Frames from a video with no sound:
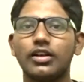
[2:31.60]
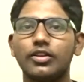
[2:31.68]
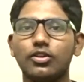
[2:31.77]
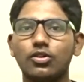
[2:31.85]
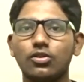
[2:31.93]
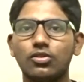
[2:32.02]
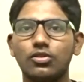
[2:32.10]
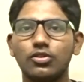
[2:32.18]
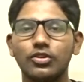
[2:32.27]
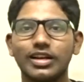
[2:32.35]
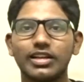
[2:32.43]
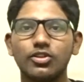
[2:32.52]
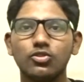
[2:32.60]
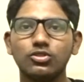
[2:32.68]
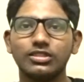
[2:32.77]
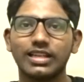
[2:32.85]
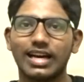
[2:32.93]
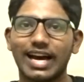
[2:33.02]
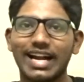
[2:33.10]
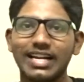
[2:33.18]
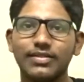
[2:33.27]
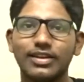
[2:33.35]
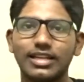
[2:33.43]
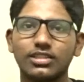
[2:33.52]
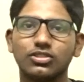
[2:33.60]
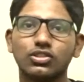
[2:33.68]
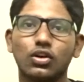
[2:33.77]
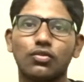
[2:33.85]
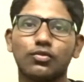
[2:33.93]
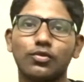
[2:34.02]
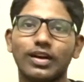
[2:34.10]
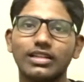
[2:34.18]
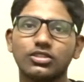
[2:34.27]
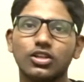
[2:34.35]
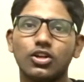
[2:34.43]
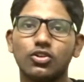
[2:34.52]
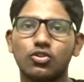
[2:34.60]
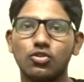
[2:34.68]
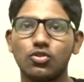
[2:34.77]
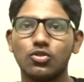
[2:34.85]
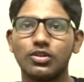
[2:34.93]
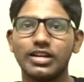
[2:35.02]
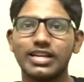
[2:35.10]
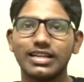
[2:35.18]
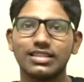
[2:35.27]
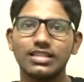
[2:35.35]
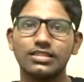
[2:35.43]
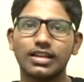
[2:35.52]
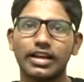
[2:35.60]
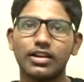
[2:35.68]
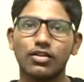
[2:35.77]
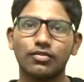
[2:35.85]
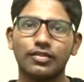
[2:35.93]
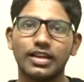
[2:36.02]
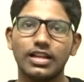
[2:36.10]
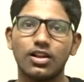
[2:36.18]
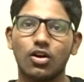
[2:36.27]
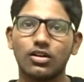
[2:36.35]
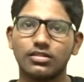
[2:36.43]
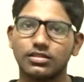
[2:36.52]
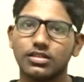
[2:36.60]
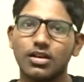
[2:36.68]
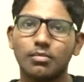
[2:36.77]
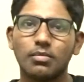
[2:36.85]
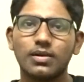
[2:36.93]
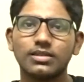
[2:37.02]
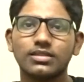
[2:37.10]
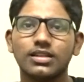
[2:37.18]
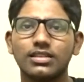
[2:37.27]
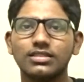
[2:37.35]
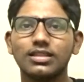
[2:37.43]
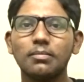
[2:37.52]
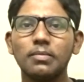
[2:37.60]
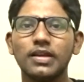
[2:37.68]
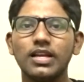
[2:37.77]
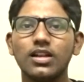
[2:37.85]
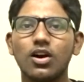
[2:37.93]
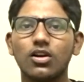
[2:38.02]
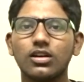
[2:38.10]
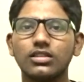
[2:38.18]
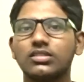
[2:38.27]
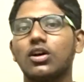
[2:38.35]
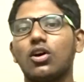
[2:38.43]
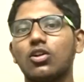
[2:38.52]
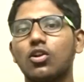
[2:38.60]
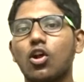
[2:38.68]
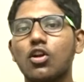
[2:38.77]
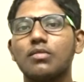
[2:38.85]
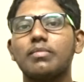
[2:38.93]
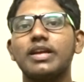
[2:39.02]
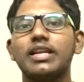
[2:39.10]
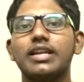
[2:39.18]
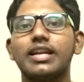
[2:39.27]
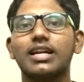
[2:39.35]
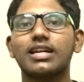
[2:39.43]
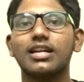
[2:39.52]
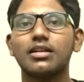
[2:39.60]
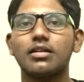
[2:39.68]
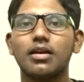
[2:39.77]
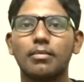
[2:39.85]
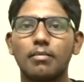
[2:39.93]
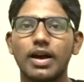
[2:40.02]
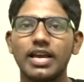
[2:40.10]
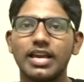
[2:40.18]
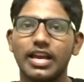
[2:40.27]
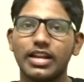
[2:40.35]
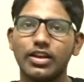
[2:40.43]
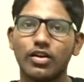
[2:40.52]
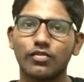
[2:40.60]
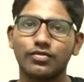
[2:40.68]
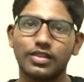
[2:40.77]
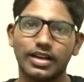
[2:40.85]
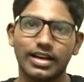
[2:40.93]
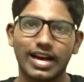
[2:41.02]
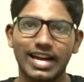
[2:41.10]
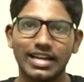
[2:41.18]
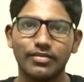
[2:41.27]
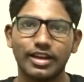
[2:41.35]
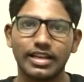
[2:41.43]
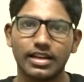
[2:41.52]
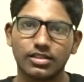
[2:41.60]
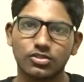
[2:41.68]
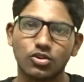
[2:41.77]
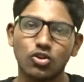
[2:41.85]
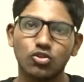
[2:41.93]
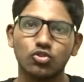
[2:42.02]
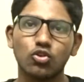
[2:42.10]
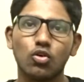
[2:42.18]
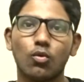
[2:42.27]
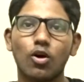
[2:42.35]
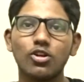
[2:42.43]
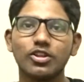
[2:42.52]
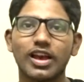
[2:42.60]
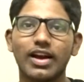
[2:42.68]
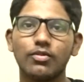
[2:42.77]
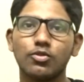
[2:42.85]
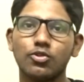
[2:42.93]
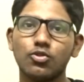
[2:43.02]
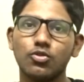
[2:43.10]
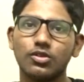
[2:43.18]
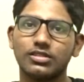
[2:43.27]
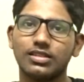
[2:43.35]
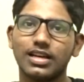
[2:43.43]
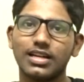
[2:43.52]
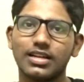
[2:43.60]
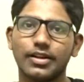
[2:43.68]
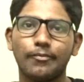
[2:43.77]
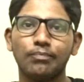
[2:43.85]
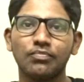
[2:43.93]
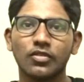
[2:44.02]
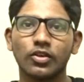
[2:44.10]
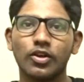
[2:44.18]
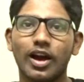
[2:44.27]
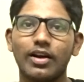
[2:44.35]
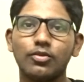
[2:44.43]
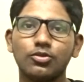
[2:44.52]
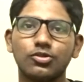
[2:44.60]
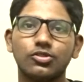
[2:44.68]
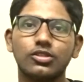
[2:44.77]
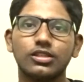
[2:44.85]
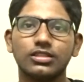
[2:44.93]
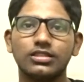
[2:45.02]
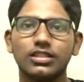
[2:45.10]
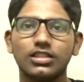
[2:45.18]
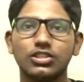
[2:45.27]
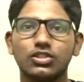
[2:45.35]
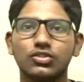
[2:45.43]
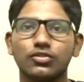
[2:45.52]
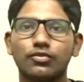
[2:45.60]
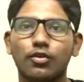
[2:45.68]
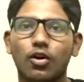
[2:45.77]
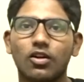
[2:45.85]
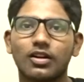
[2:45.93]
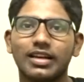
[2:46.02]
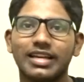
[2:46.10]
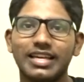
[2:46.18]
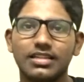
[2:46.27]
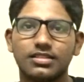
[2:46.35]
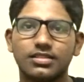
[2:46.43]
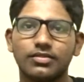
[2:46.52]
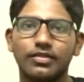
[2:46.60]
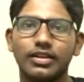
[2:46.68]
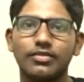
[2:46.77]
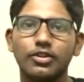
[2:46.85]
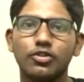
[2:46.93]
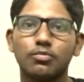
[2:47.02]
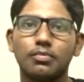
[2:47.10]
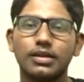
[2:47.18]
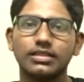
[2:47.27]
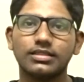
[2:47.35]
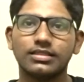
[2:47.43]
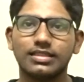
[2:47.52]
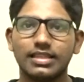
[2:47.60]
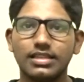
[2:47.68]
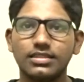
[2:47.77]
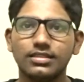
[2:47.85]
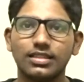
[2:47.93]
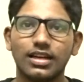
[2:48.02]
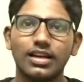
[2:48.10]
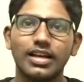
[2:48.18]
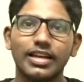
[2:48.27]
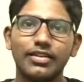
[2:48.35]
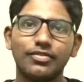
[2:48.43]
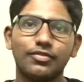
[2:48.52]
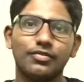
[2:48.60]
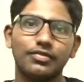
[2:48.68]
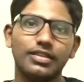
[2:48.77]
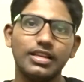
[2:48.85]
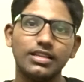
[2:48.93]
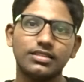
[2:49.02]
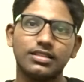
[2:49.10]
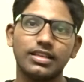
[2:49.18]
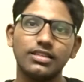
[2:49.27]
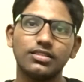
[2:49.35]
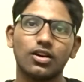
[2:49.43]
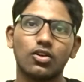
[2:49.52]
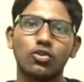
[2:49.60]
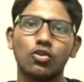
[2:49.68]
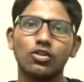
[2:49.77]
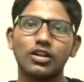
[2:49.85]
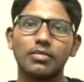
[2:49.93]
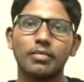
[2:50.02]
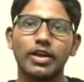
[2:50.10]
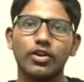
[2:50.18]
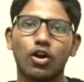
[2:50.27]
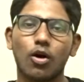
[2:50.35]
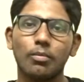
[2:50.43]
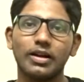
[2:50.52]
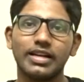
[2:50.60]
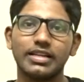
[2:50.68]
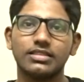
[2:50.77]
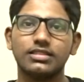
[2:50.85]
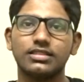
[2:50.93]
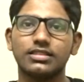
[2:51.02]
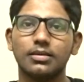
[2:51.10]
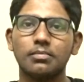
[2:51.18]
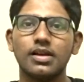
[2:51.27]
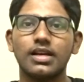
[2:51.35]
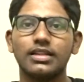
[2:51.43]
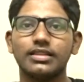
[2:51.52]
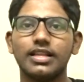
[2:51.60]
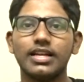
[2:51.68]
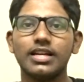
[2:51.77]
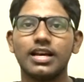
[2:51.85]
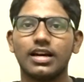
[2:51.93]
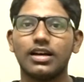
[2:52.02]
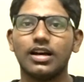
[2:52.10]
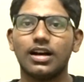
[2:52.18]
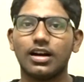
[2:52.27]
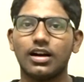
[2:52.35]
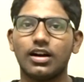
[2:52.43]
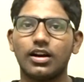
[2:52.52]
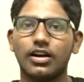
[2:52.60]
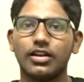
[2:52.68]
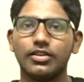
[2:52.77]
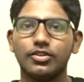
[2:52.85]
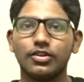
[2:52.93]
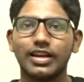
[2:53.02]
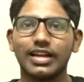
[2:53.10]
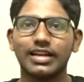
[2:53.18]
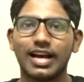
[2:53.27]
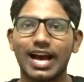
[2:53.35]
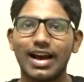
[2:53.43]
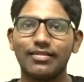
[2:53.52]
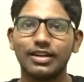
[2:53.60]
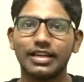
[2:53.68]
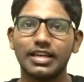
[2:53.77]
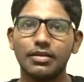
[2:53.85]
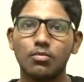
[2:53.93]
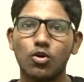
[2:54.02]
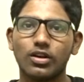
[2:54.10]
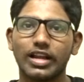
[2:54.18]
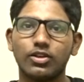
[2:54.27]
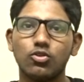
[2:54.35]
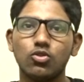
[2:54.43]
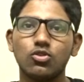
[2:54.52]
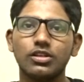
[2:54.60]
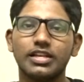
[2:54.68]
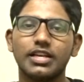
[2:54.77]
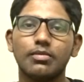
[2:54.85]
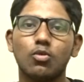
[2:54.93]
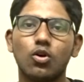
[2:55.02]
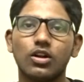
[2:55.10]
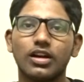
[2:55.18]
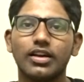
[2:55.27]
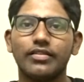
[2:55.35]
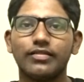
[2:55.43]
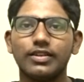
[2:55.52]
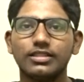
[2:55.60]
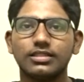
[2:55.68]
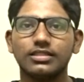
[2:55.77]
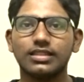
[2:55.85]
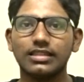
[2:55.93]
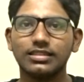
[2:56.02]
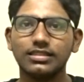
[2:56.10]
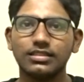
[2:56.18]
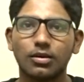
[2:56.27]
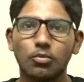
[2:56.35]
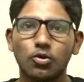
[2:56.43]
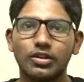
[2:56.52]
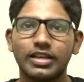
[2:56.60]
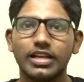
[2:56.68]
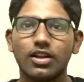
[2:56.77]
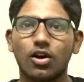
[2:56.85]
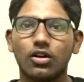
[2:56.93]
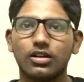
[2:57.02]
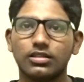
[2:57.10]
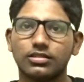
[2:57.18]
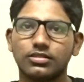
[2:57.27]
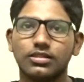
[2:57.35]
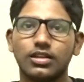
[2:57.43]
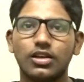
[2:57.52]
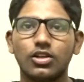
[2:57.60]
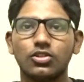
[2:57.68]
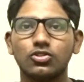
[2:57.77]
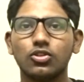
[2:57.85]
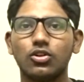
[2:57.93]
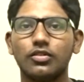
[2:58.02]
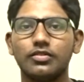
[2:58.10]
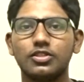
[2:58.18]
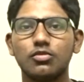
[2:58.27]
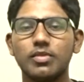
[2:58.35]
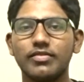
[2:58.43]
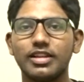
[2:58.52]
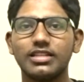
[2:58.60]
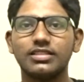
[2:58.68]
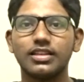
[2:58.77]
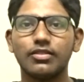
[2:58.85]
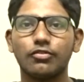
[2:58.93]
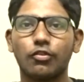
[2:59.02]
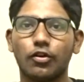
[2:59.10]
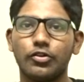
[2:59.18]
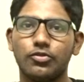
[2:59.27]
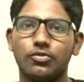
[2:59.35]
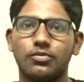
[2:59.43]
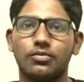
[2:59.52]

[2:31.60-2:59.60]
You can use antivirus softwares to detect these kind of keyloggers, but some keyloggers are not being detected by any of the antivirus. So what you have to do is that you have to search for keys. Whenever you press keys, if these keys are noted by your operating system, then you can have a keyboard like Google keyboard which doesn't support keyloggers, so which will be very safe for you.